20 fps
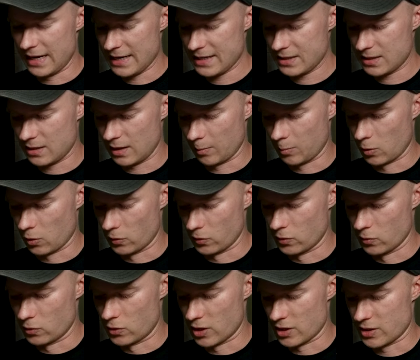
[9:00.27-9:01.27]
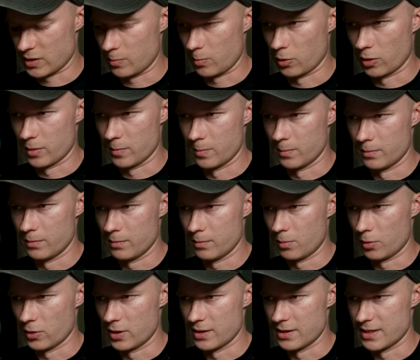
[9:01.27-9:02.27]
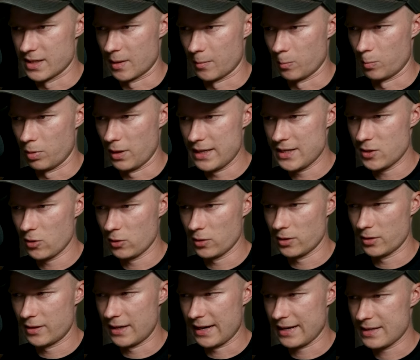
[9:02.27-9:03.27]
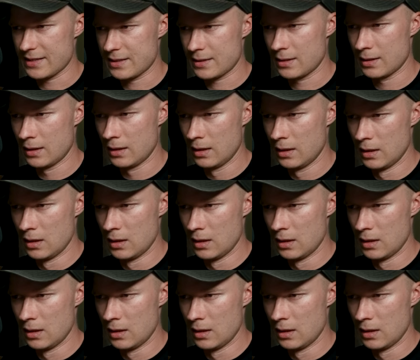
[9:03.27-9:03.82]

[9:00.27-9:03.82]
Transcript: text, I'm going to just put in, put in some placeholder text.